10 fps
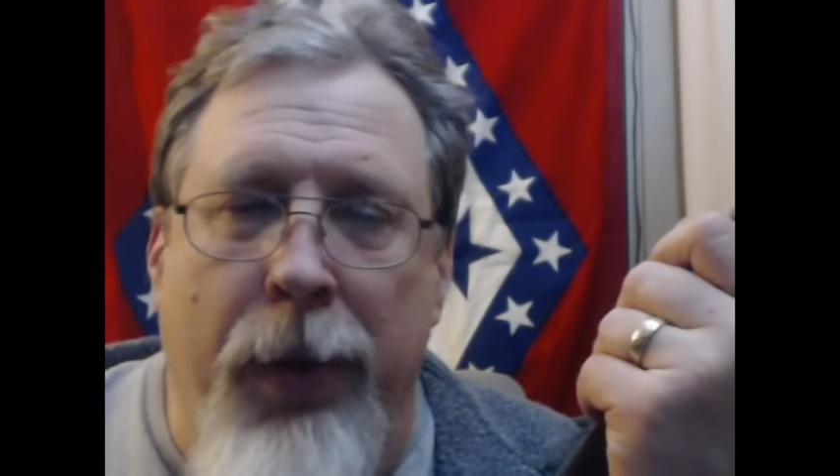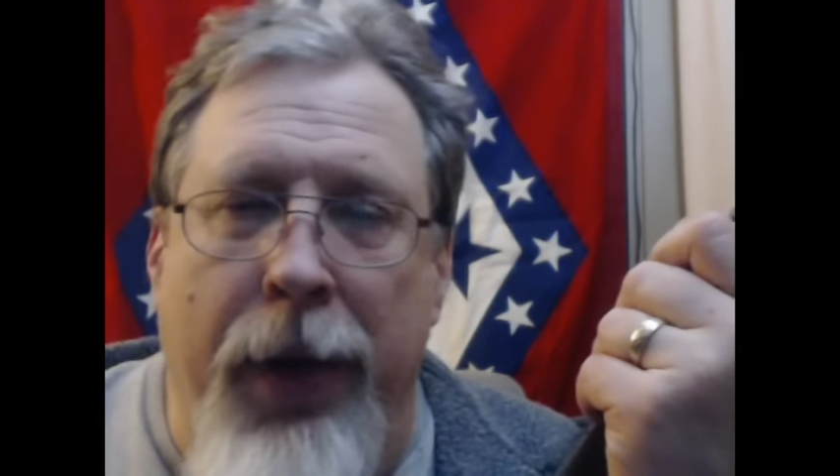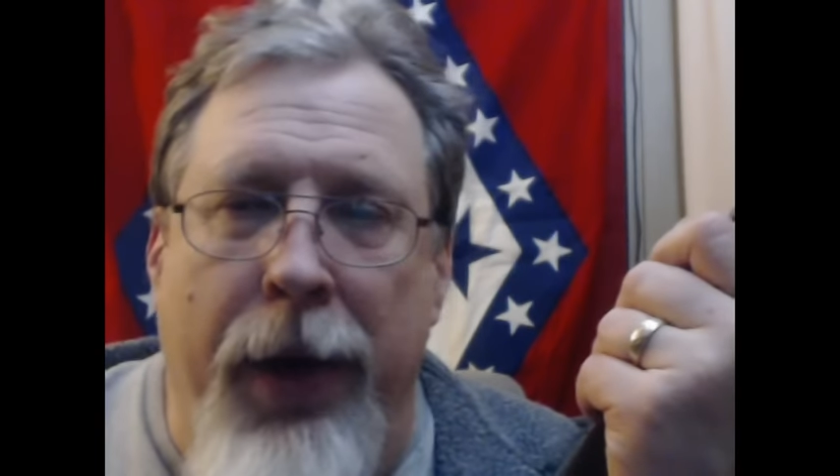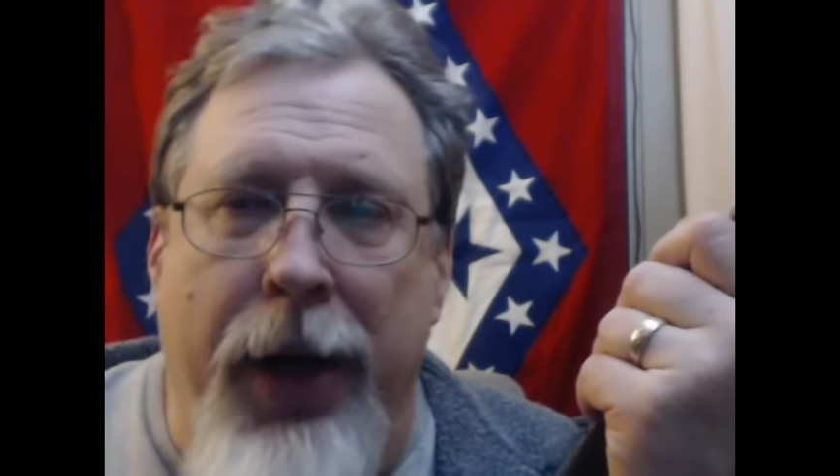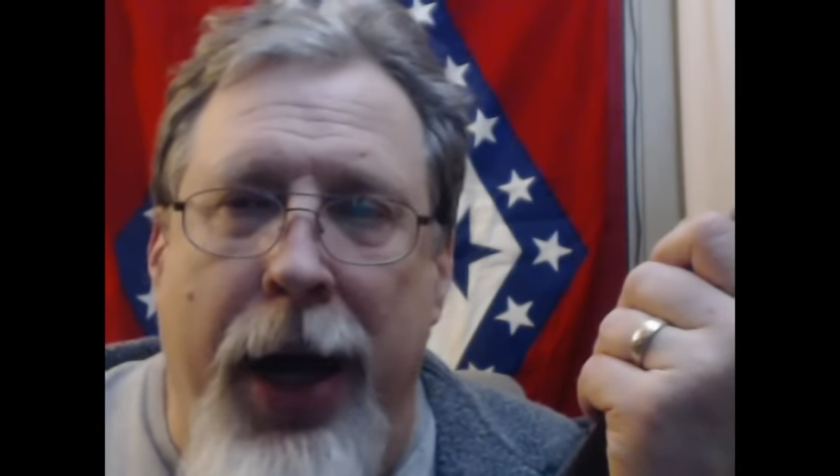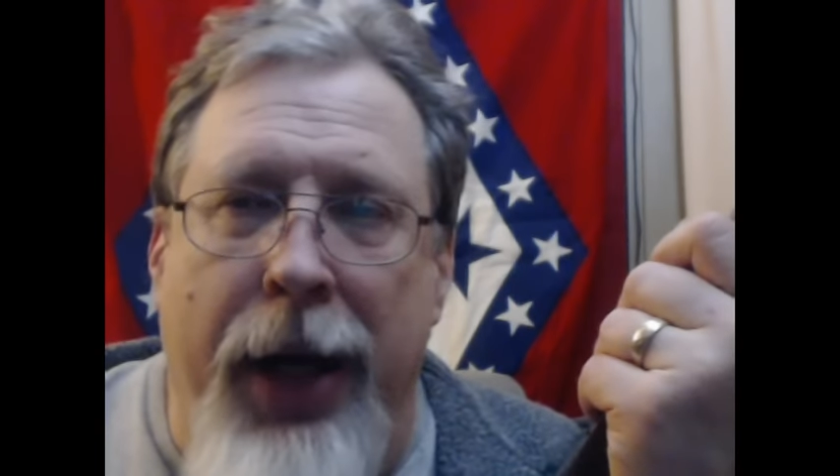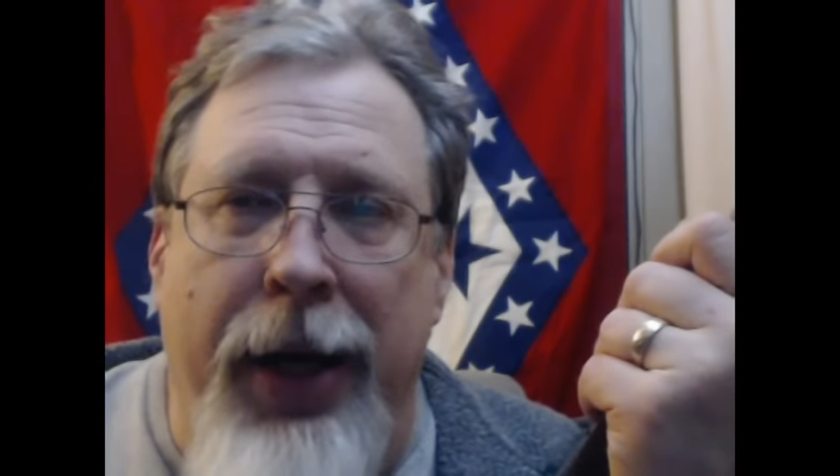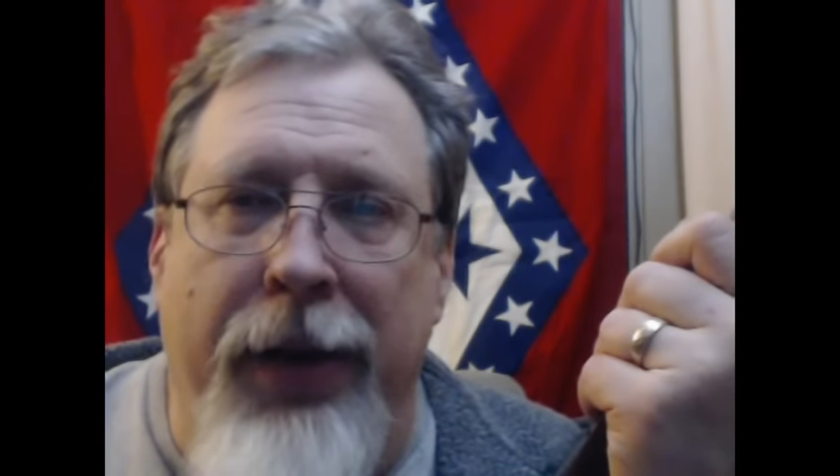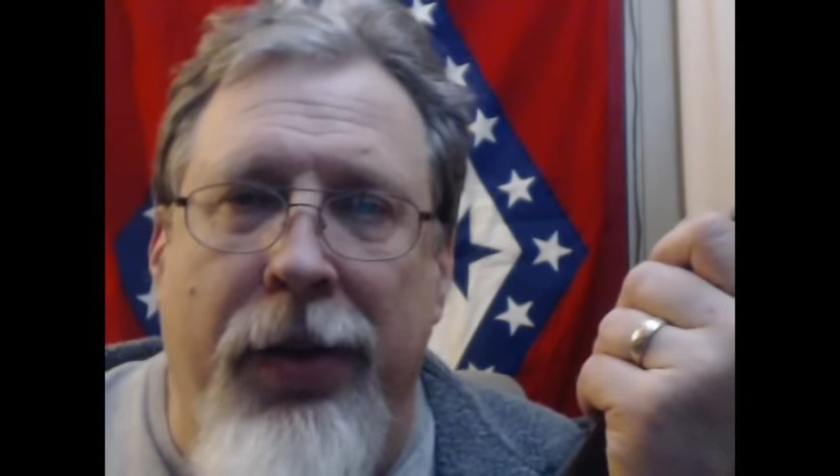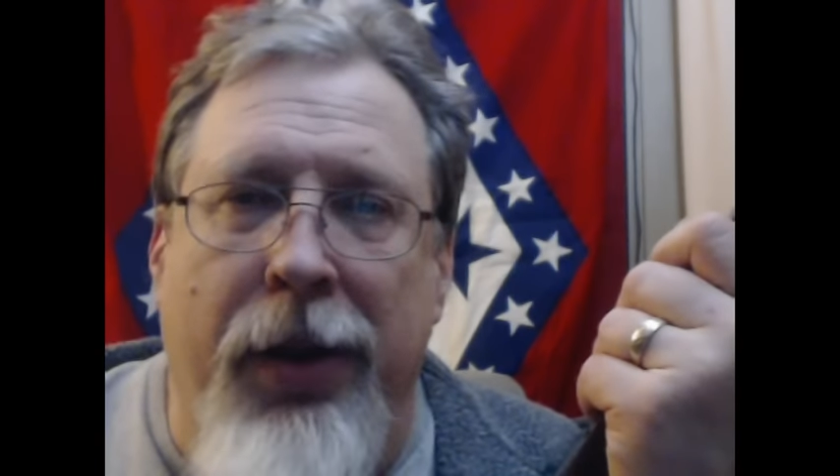without
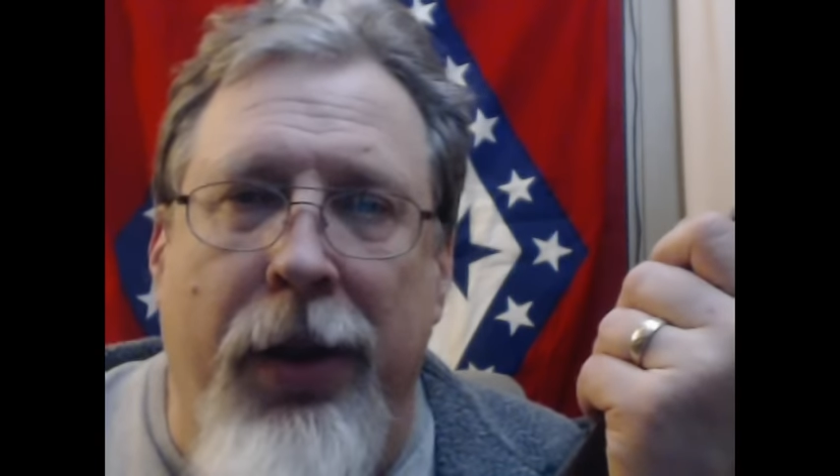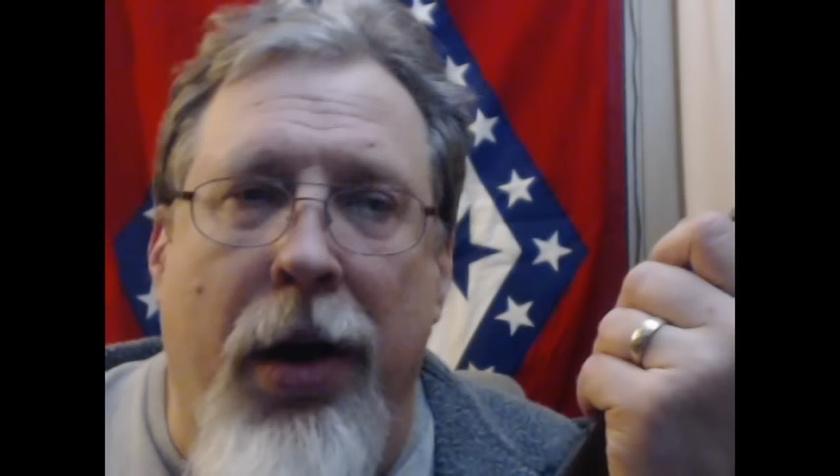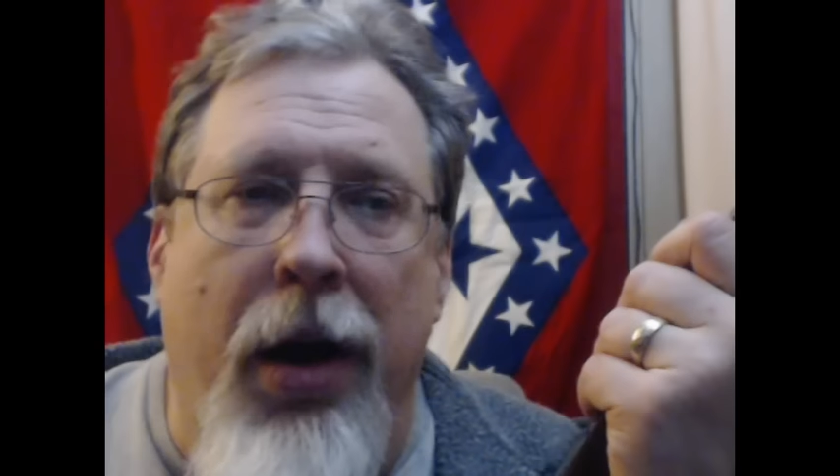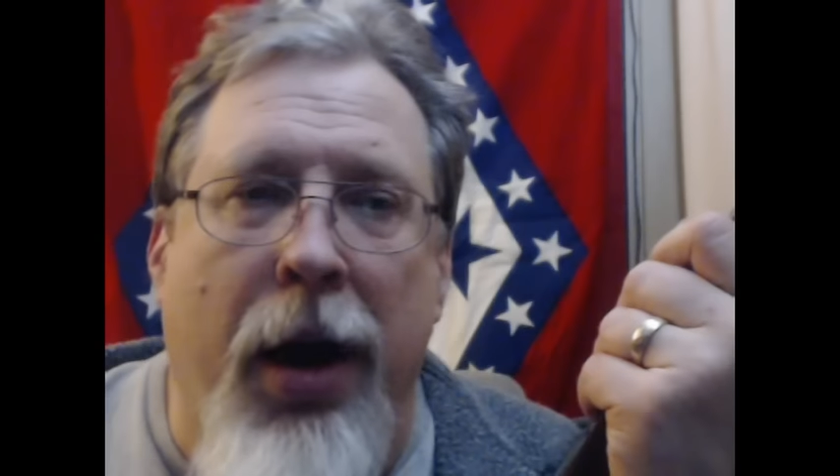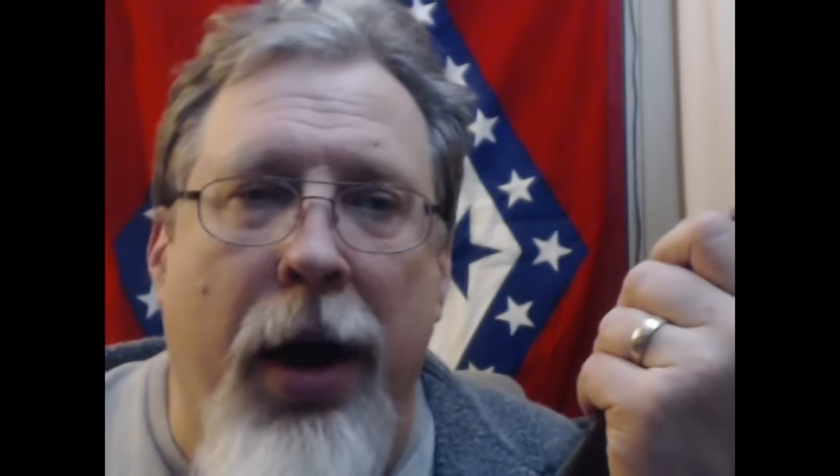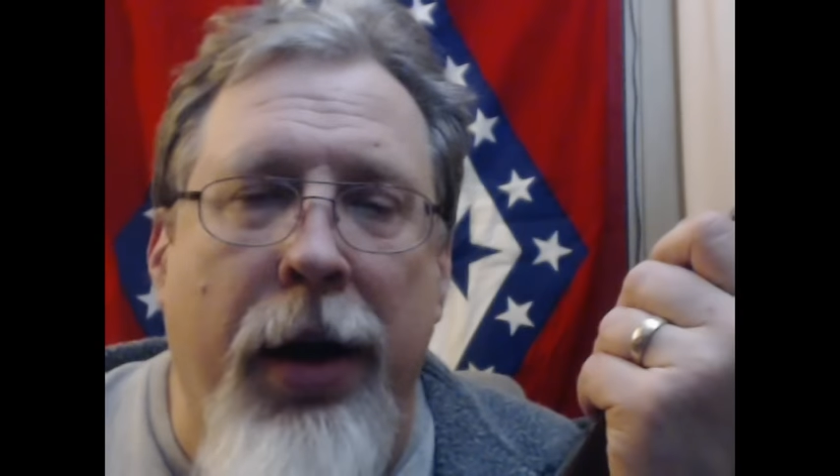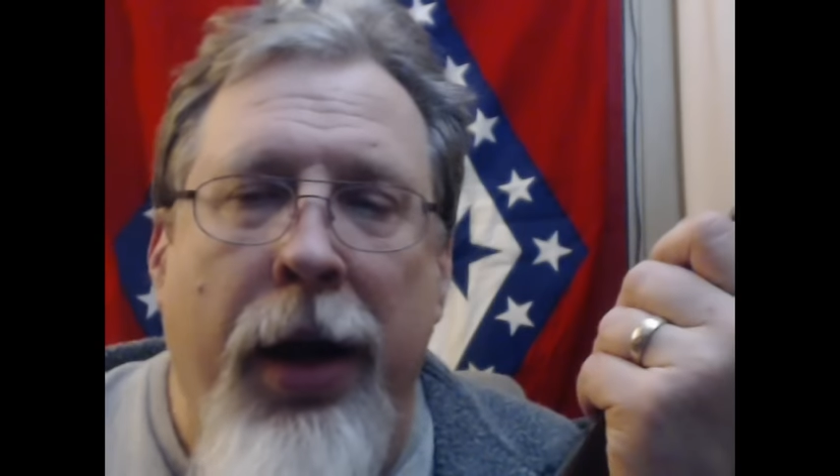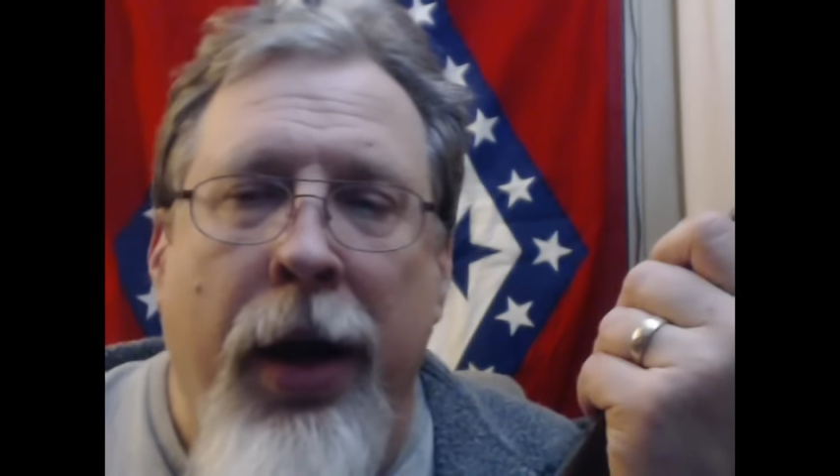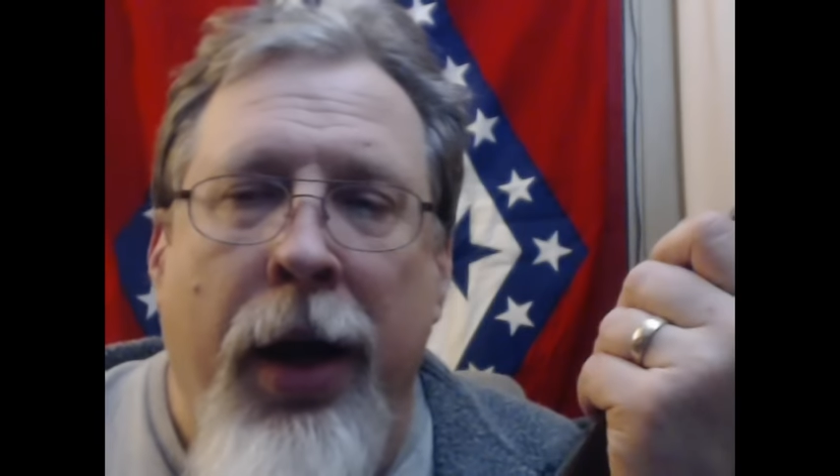context, a little hard.